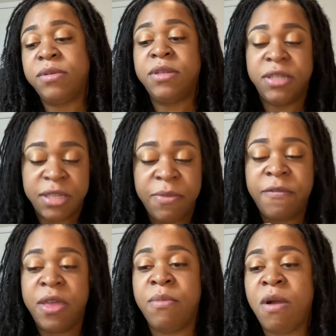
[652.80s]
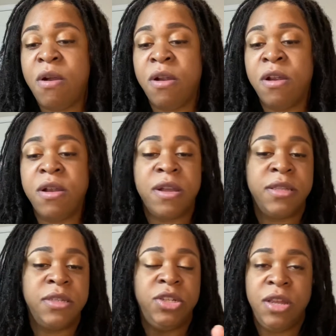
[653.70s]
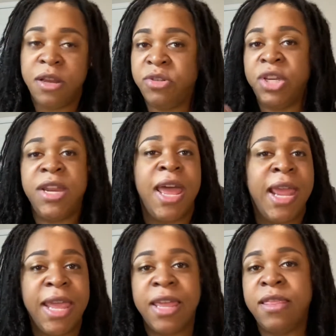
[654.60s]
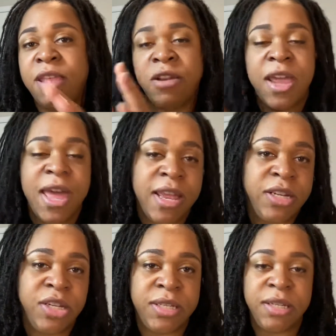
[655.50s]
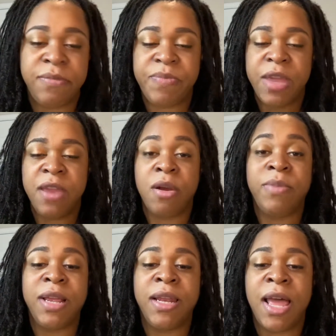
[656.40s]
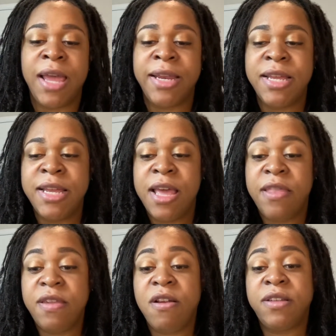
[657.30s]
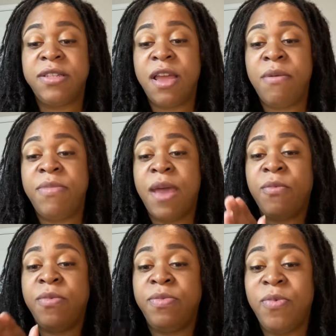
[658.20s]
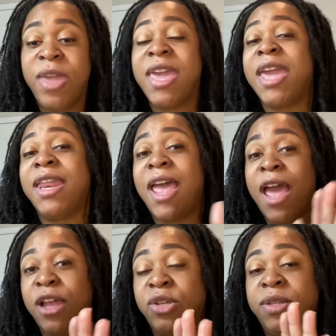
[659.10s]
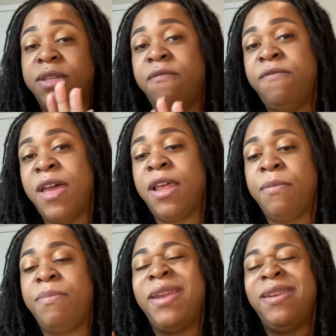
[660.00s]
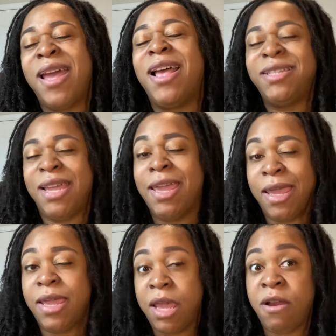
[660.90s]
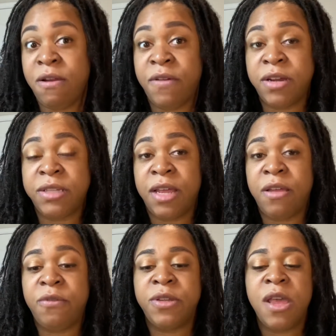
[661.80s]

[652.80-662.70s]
Some of them are, genetic, and they're kind of just in our bloodline. There are some that we can actually develop by not taking care of ourselves.